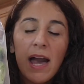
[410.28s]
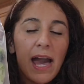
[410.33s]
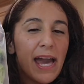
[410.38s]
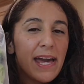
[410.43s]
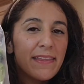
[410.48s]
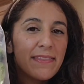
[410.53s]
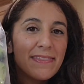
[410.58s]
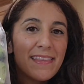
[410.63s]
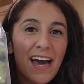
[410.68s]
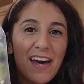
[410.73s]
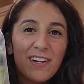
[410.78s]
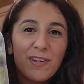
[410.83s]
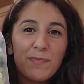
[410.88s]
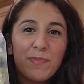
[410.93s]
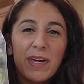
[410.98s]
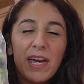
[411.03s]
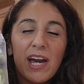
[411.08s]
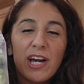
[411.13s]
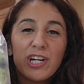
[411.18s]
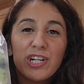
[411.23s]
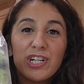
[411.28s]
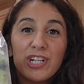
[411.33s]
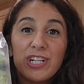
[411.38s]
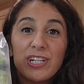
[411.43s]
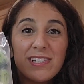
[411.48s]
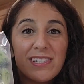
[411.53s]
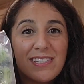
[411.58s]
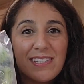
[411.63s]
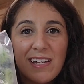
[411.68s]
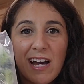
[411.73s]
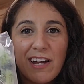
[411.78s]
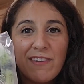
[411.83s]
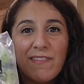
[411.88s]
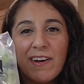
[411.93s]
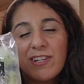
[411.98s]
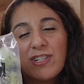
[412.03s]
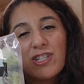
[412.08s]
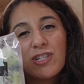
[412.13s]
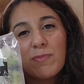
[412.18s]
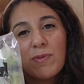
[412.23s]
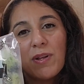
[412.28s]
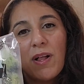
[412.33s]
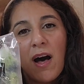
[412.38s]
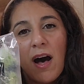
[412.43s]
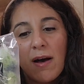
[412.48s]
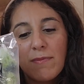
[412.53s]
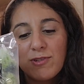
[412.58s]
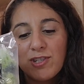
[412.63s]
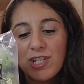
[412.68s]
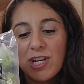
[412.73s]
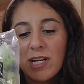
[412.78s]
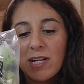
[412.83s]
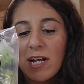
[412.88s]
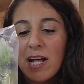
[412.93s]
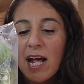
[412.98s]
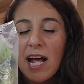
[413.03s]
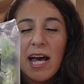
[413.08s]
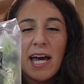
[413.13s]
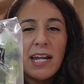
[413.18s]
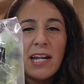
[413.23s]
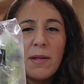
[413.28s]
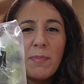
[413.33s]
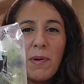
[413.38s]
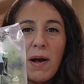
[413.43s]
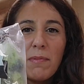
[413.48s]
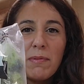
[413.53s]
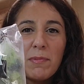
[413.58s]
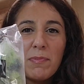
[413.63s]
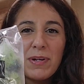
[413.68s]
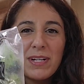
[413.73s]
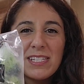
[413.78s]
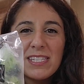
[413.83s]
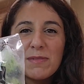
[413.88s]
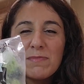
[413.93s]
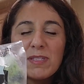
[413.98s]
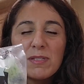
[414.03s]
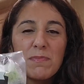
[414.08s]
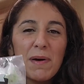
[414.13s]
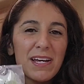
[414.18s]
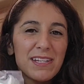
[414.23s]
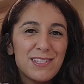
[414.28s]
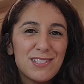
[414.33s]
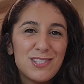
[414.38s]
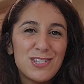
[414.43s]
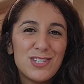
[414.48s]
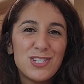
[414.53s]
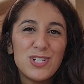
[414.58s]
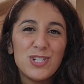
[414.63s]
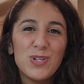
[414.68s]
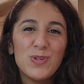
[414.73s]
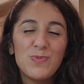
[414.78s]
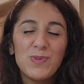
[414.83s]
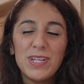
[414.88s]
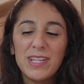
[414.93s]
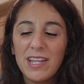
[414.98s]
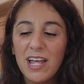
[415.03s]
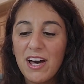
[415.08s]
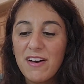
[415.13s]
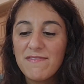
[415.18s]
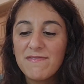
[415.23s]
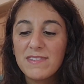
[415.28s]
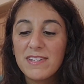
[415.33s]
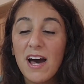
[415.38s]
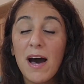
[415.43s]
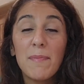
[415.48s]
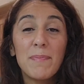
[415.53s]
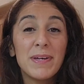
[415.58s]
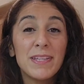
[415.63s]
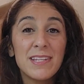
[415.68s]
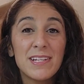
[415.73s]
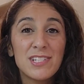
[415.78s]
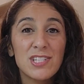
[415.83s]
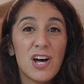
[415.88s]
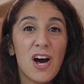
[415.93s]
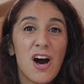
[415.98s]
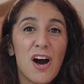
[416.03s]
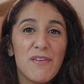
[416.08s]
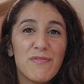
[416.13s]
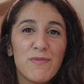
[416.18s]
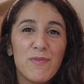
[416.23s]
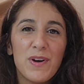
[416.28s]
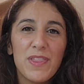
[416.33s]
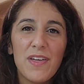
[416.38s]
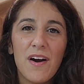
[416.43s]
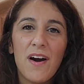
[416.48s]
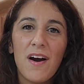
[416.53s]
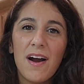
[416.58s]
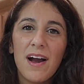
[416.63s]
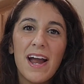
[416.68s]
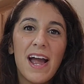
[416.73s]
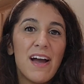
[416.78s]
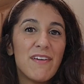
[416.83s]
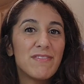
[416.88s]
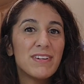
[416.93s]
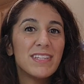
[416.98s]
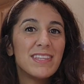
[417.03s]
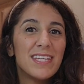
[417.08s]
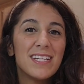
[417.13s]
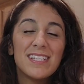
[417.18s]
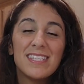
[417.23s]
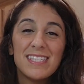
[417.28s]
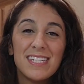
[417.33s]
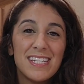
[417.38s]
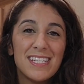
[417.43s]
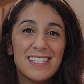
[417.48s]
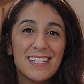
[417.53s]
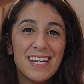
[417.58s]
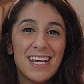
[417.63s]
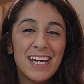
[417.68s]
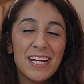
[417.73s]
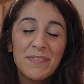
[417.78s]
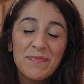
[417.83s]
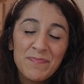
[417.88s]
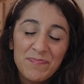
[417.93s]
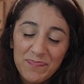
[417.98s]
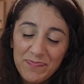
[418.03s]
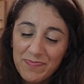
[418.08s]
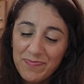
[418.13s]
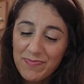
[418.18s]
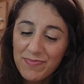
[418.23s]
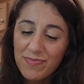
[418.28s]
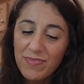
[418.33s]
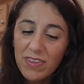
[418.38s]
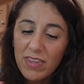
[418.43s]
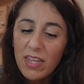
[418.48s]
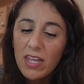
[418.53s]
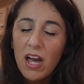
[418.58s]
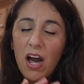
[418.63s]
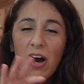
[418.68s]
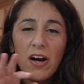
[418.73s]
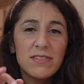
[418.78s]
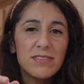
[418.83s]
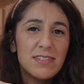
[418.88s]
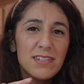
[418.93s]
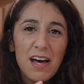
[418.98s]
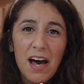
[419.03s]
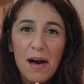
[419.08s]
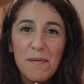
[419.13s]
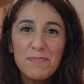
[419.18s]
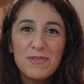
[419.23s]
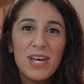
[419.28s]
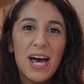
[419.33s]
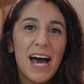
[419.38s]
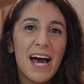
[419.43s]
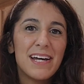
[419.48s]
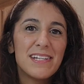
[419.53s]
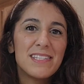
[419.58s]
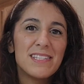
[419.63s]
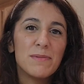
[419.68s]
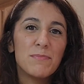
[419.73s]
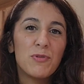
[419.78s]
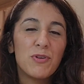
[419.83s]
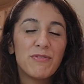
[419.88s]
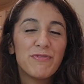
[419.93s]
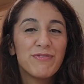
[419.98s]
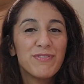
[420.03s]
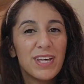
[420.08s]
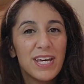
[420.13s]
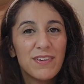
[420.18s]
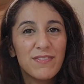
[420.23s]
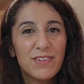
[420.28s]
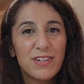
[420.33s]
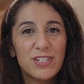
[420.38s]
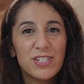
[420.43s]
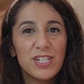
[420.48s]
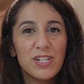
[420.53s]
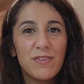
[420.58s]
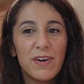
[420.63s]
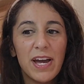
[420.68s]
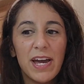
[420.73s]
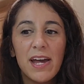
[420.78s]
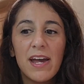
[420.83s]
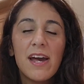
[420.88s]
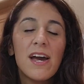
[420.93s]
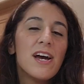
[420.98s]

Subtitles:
And that'll be a good side vegetable option. And I'll probably bring some spices too. We love topping this off with our everything seasoning on top to add some more flavor to it.